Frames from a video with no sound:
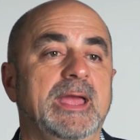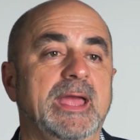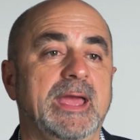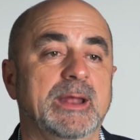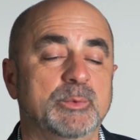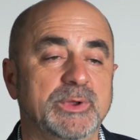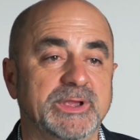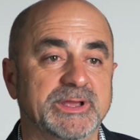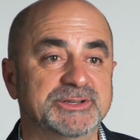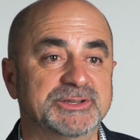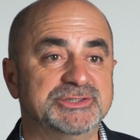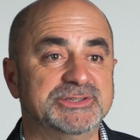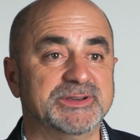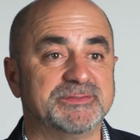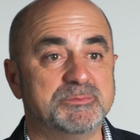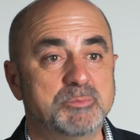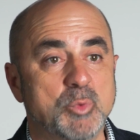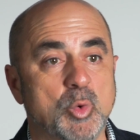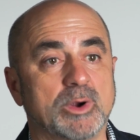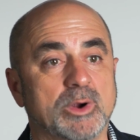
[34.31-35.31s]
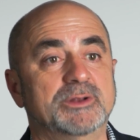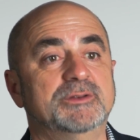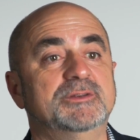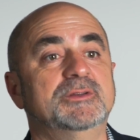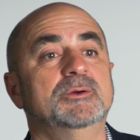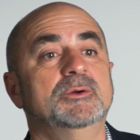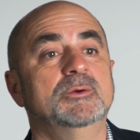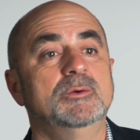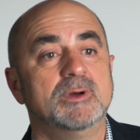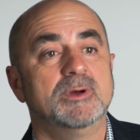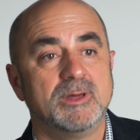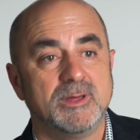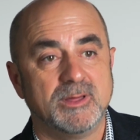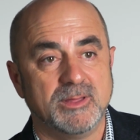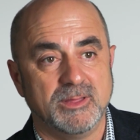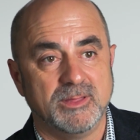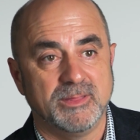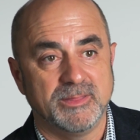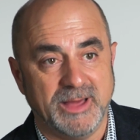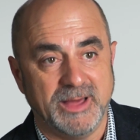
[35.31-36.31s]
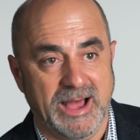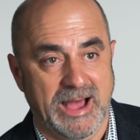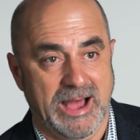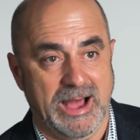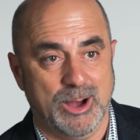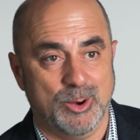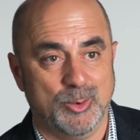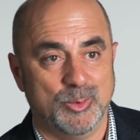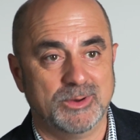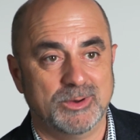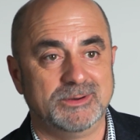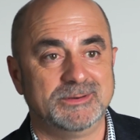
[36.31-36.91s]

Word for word: And we can shift more into the how.